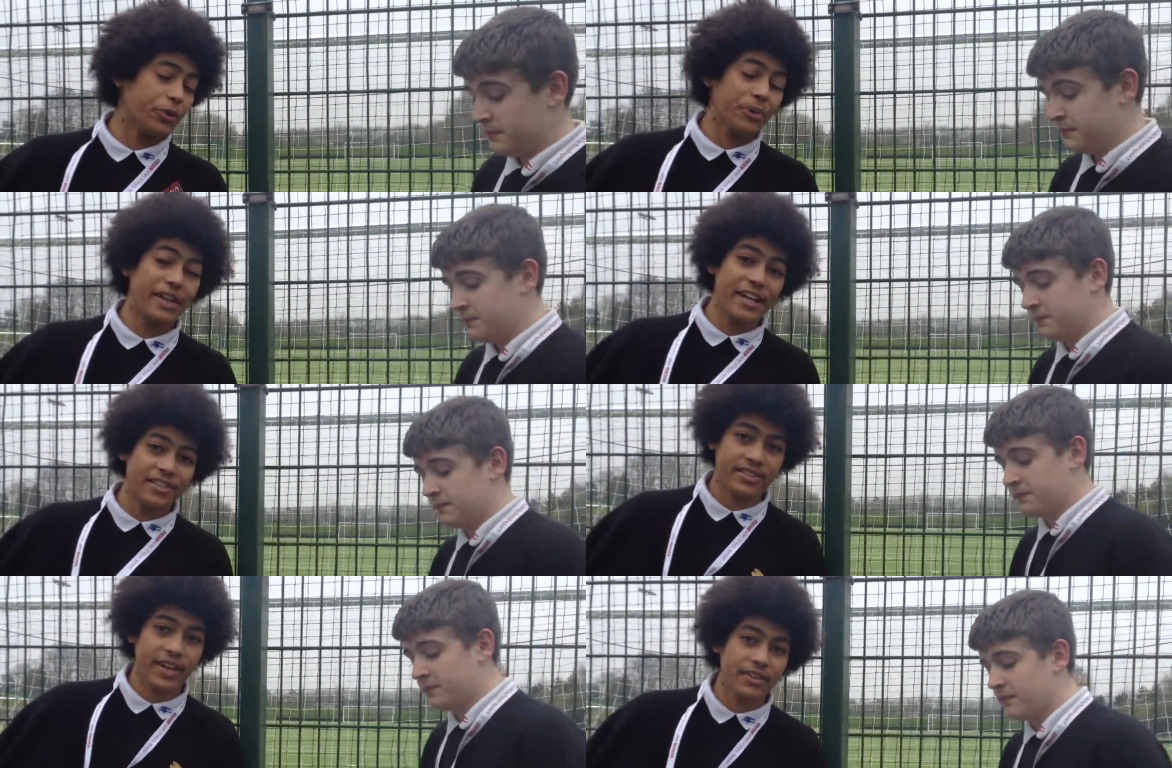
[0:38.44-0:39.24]
Speaker 1: do in the
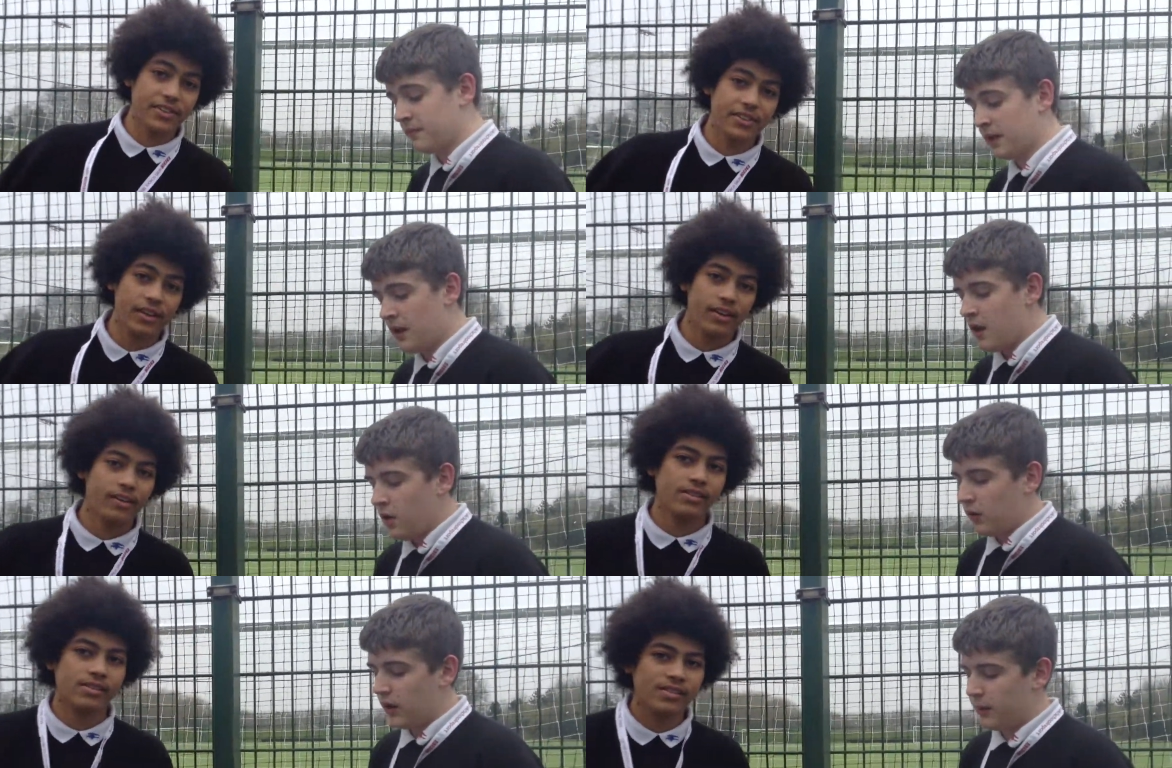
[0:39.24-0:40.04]
later stages?
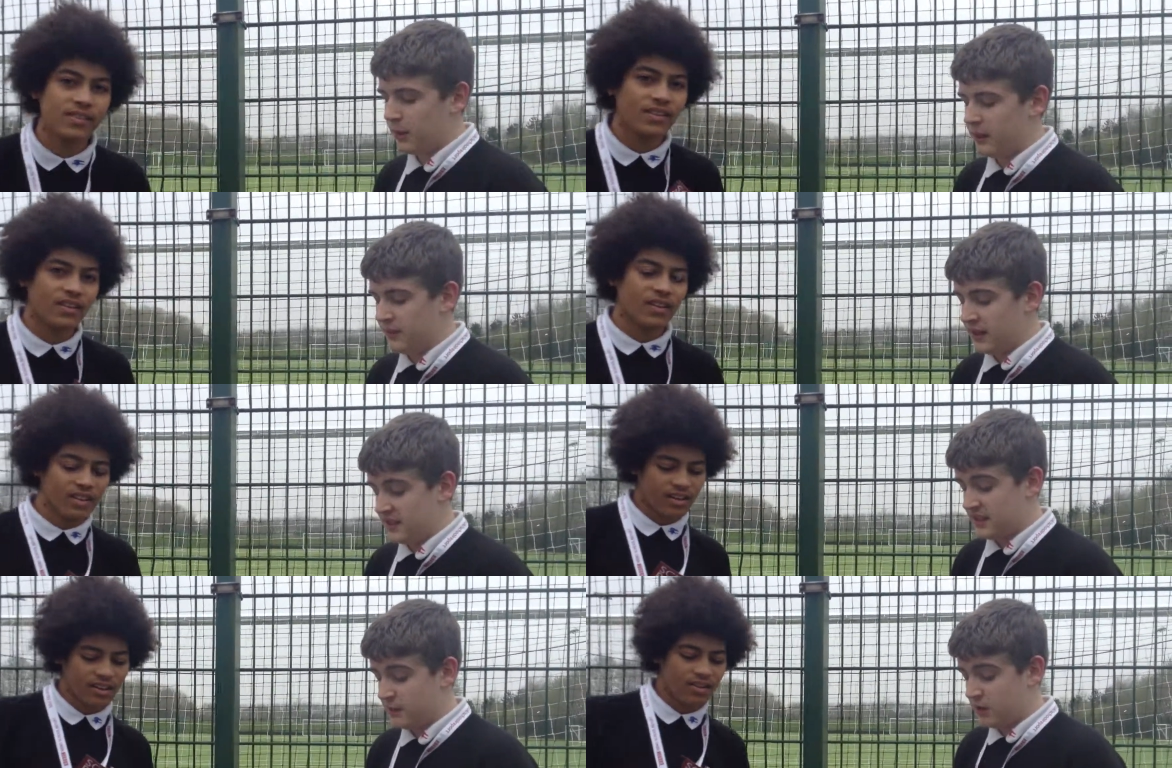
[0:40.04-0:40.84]
Well, I believe that
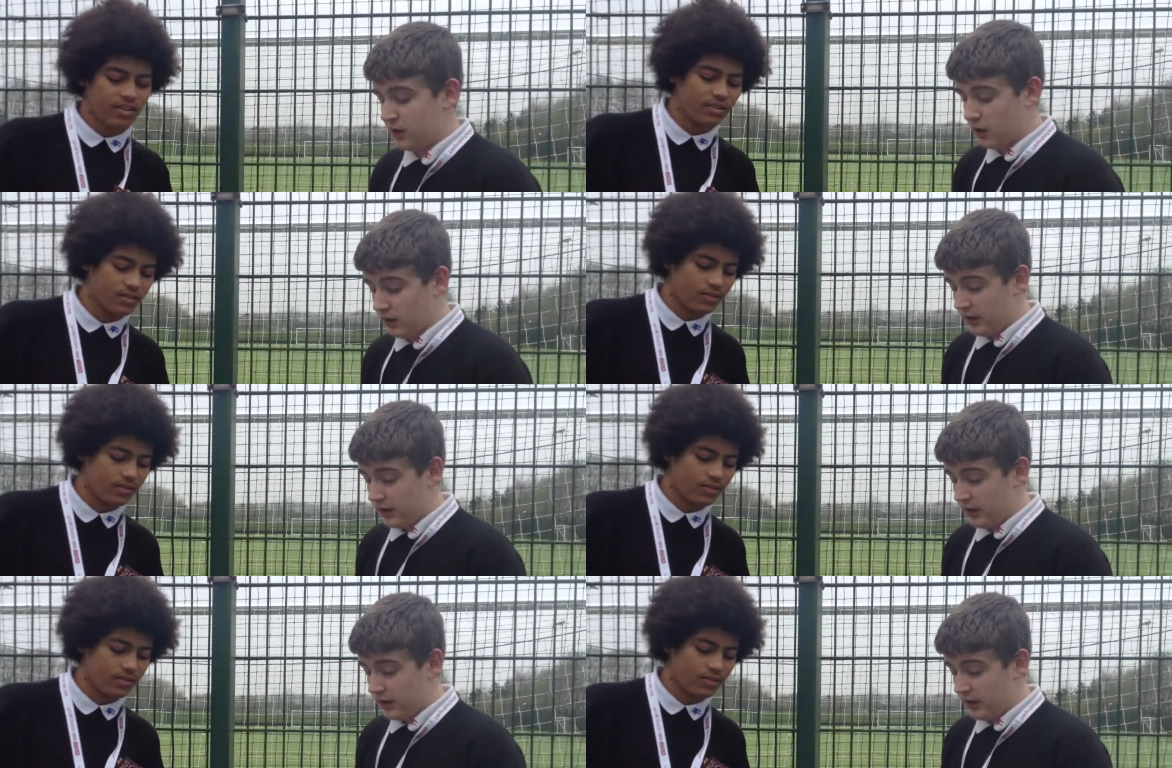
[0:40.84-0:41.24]
it seemed